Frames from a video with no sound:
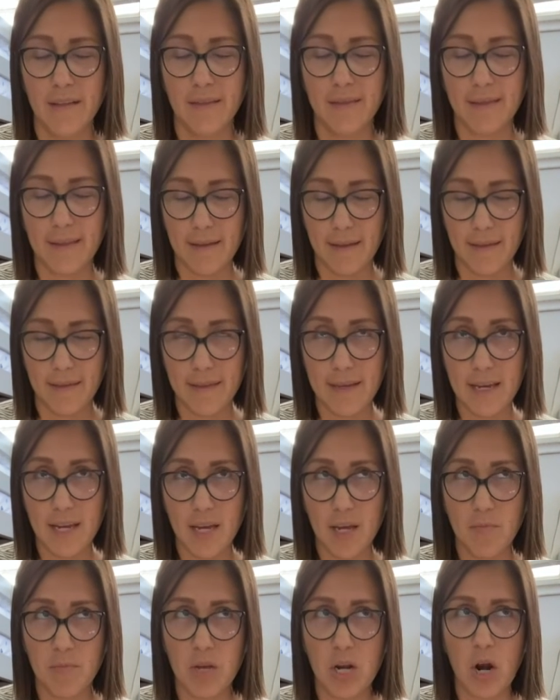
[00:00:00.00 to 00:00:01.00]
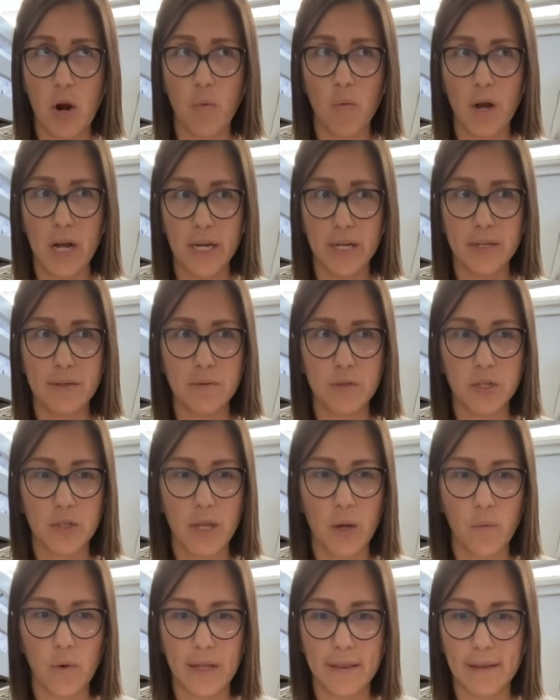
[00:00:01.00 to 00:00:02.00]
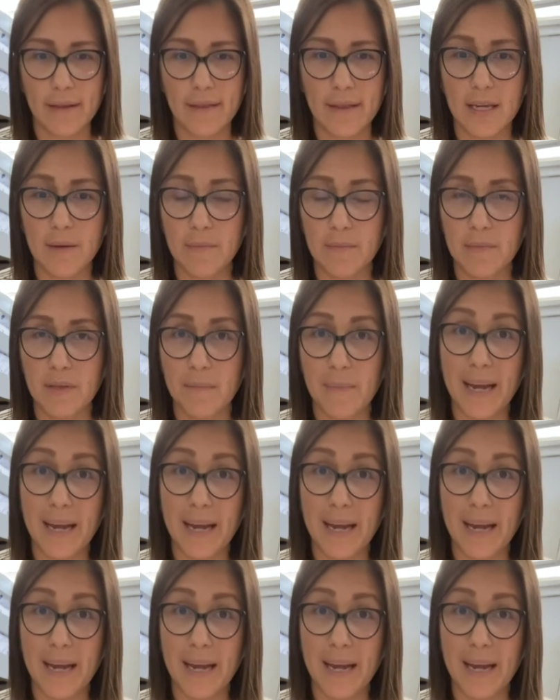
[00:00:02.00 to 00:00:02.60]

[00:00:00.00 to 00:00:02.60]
the theme, you know, what do they want the